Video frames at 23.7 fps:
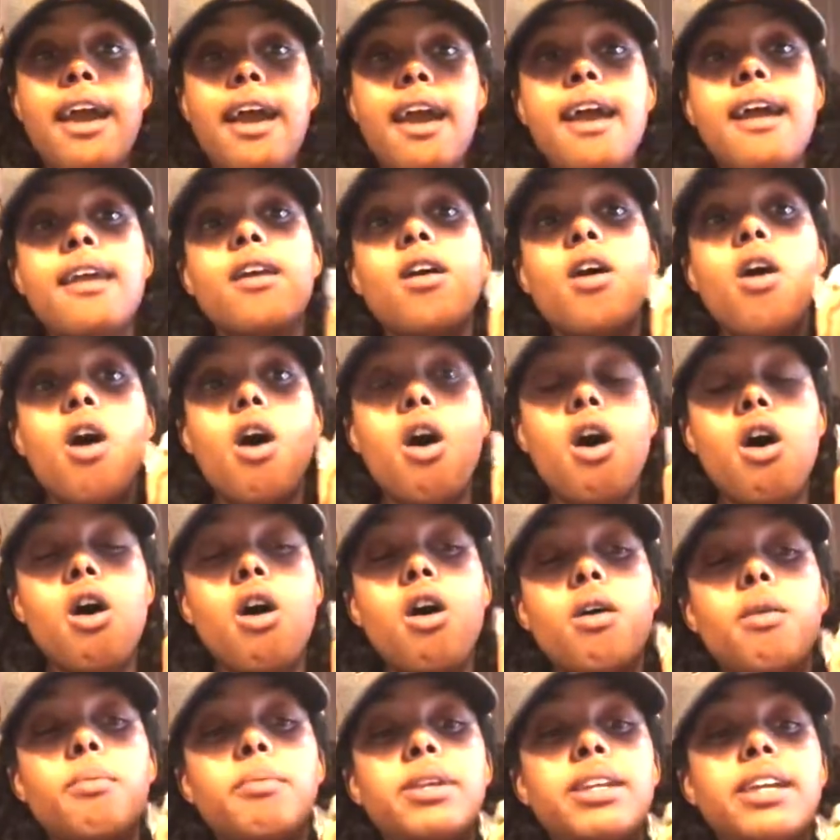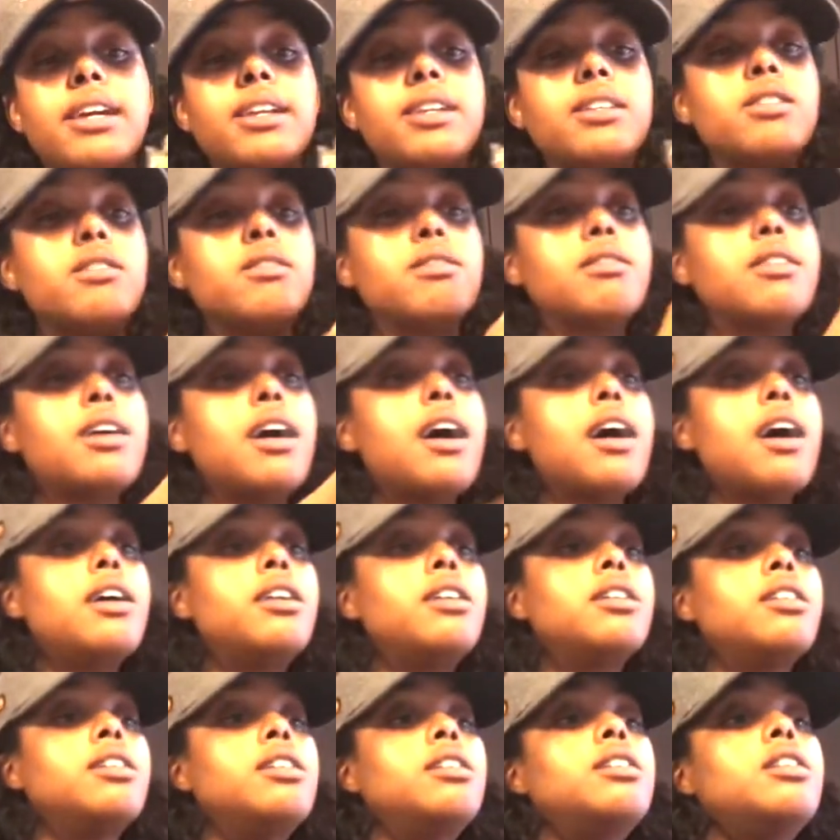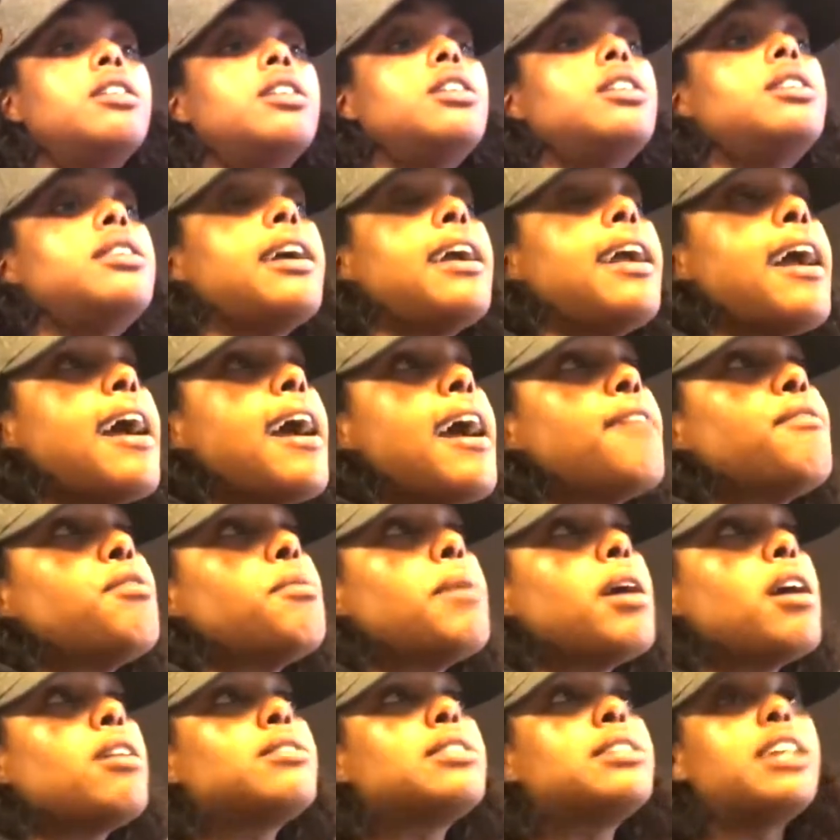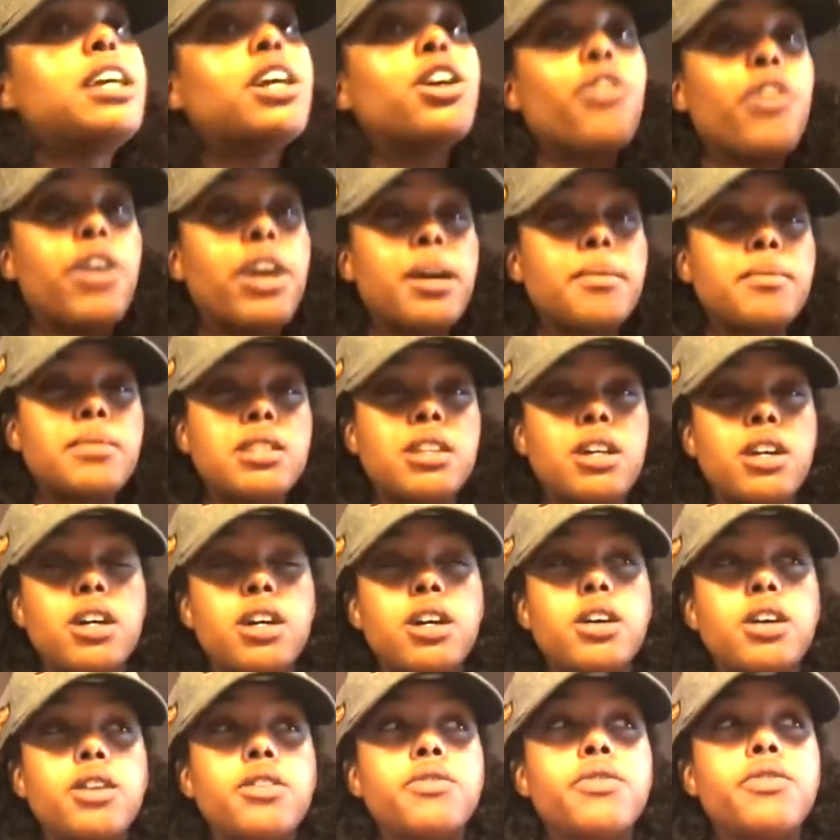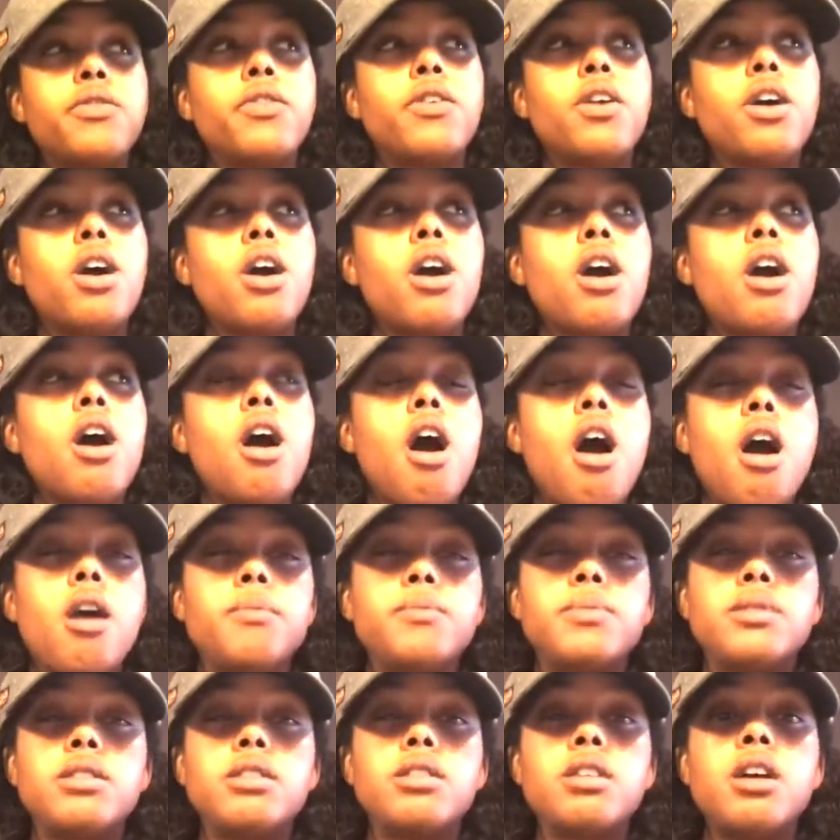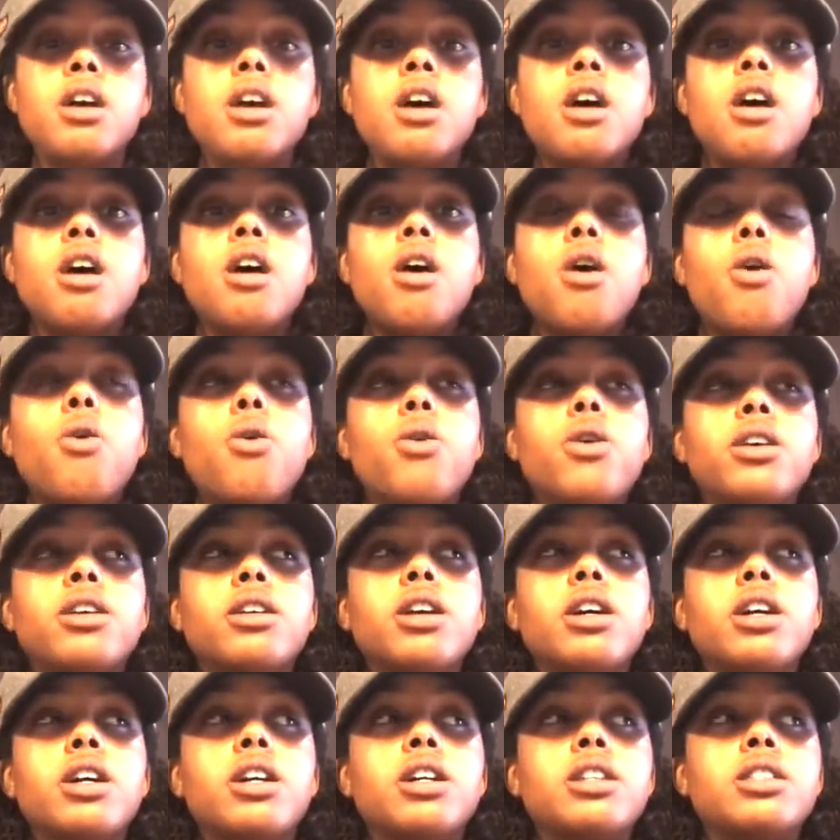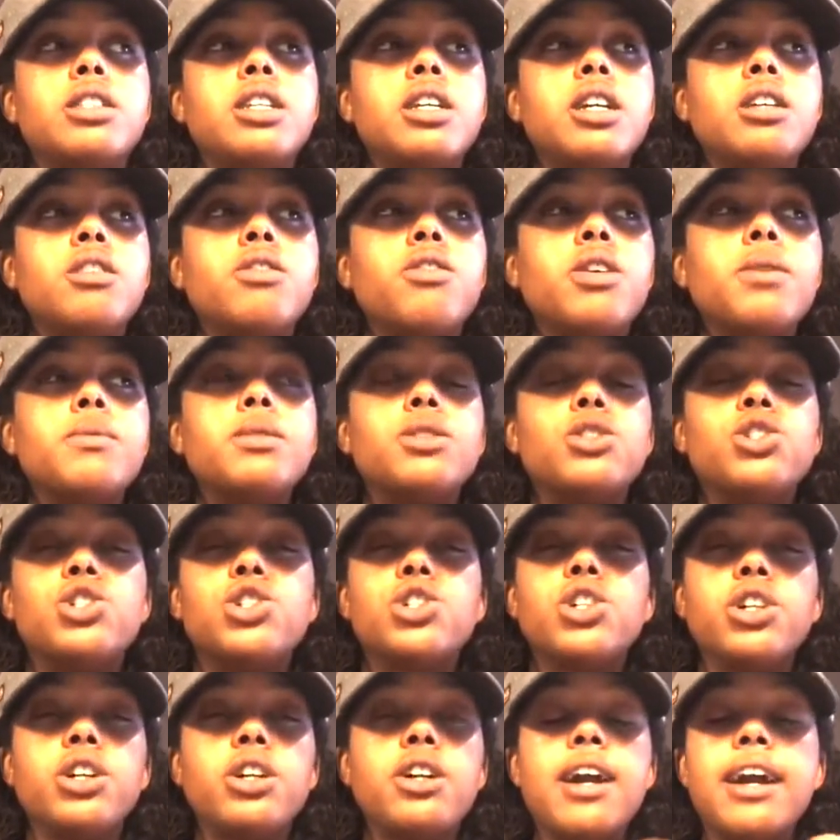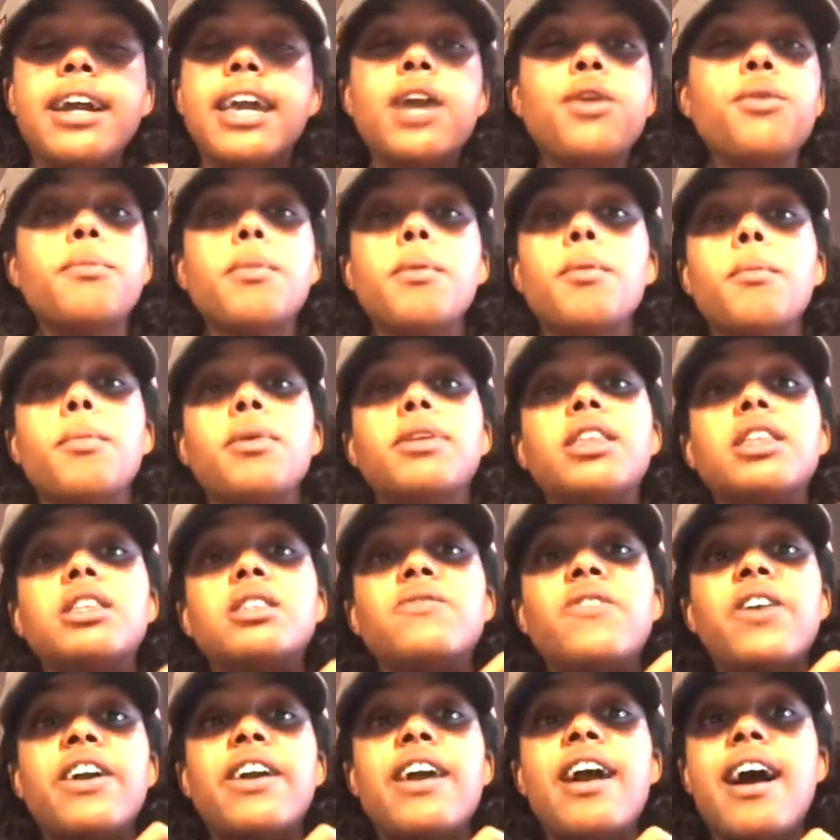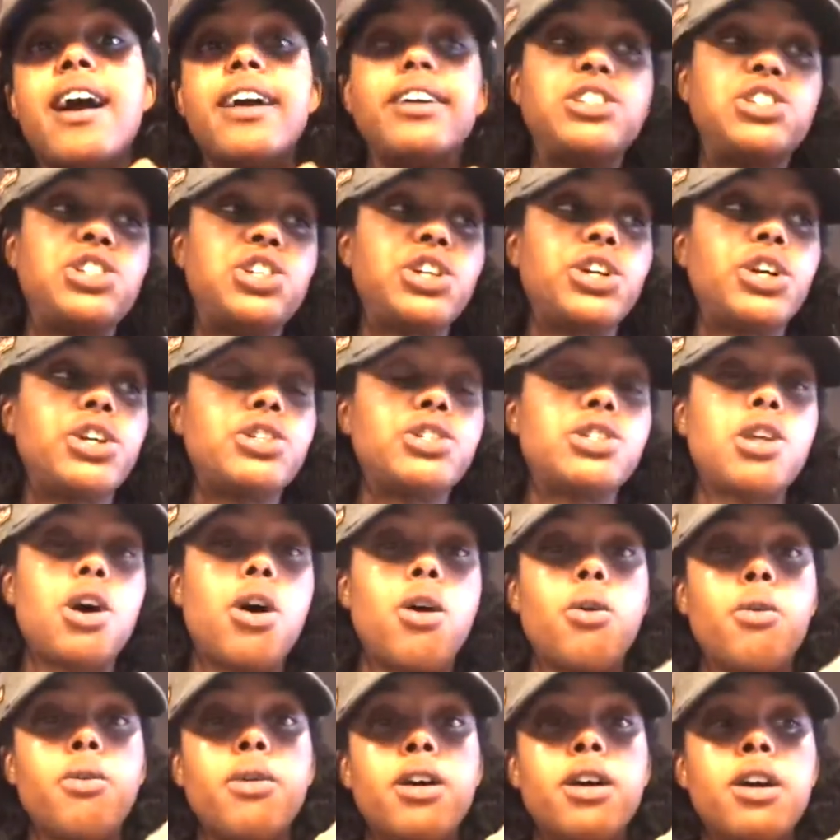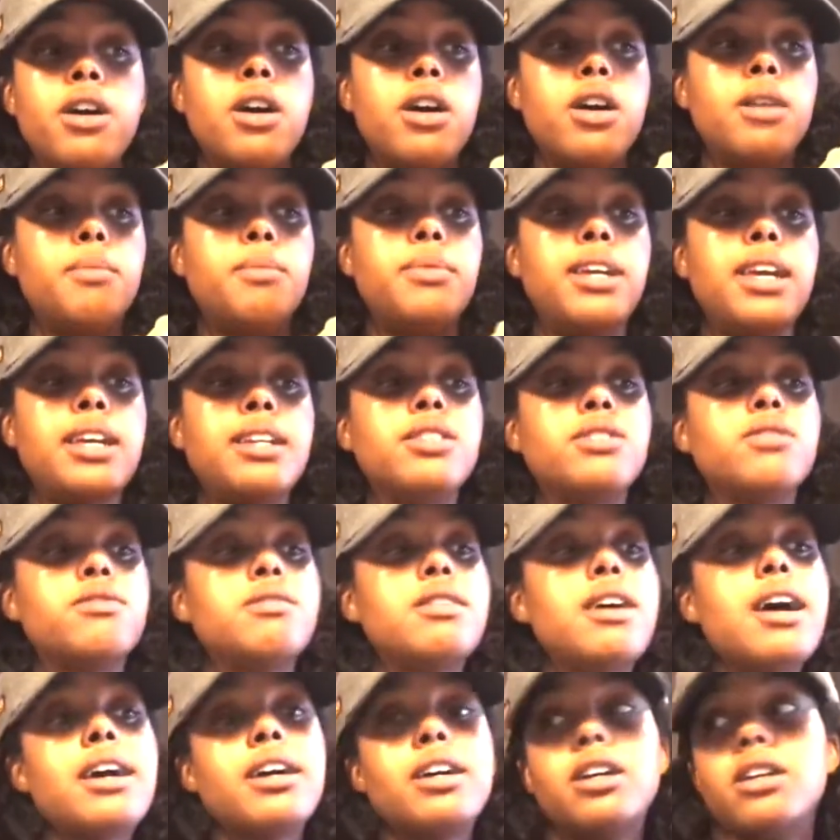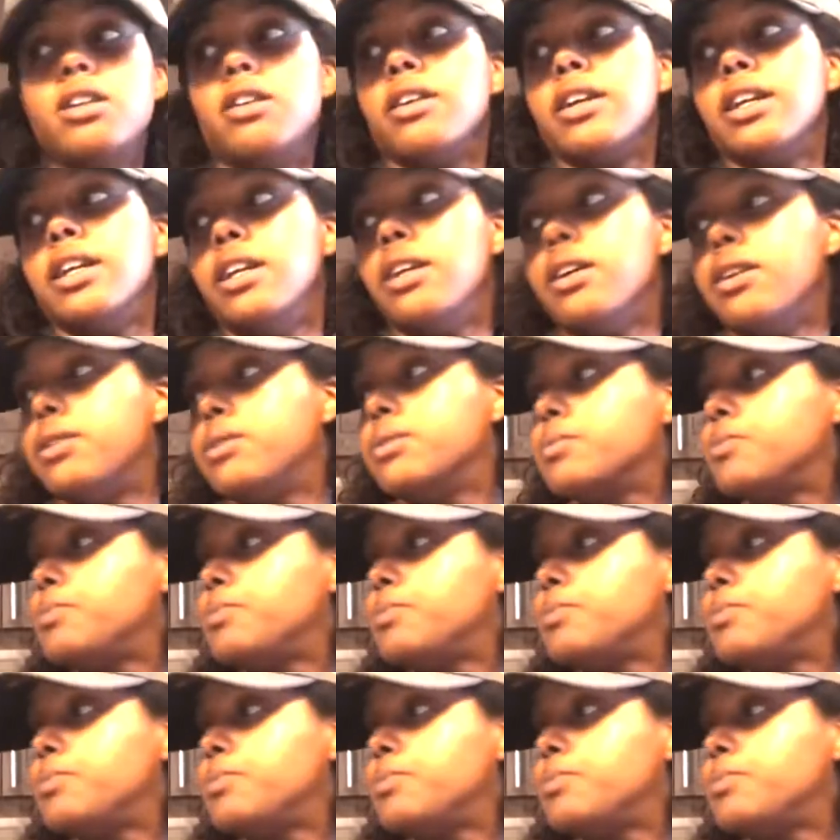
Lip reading: at all. Bananas are not good. They have about 10 grams of carbs or 10 grams of sugar. I can't remember, but it's very high in sugar. So bananas are not good on keto.